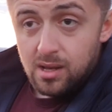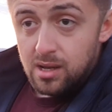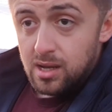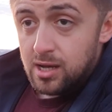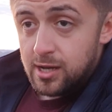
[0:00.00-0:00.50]

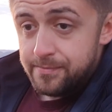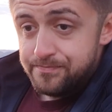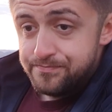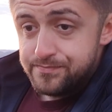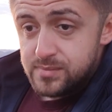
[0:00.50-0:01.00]

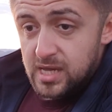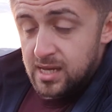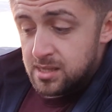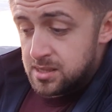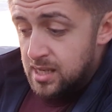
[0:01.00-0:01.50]

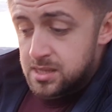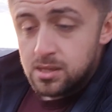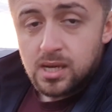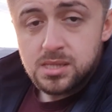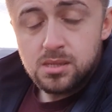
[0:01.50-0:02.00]
And yeah, see
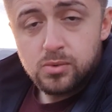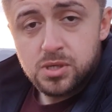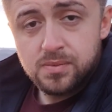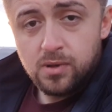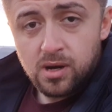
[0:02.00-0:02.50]
you guys in
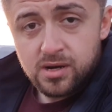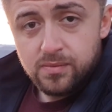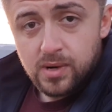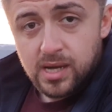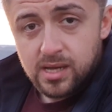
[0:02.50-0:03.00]
tomorrow's vlog
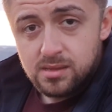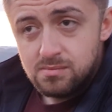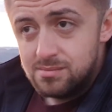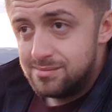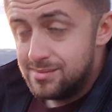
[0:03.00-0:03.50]

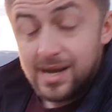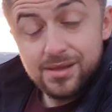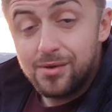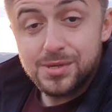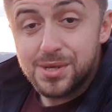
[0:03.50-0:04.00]
when I don't
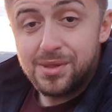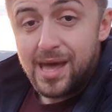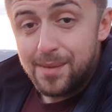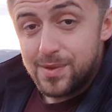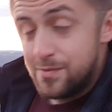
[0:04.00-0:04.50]
know what's gonna
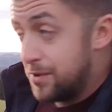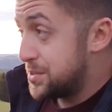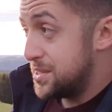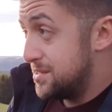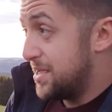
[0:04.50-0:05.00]
happen. We'll
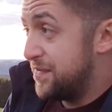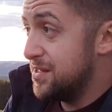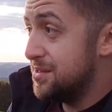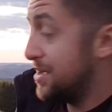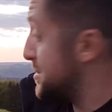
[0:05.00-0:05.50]
see.
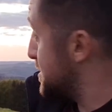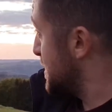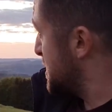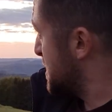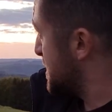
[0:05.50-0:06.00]
Definitely not
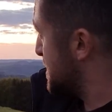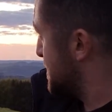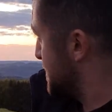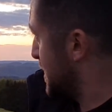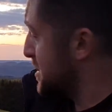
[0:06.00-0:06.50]
such a
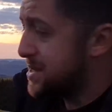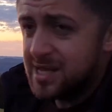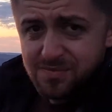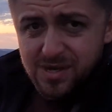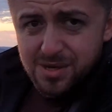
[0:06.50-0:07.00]

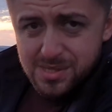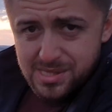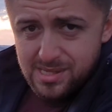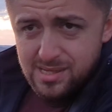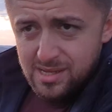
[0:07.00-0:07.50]
sunset
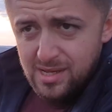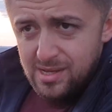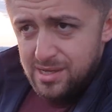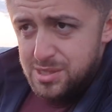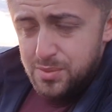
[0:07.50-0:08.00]
because
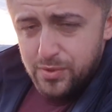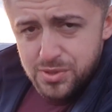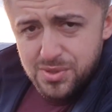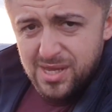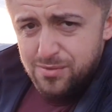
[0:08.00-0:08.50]
it's supposed
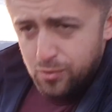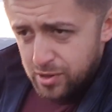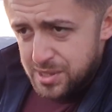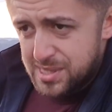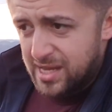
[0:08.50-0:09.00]
to get
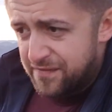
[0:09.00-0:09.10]
worse, and after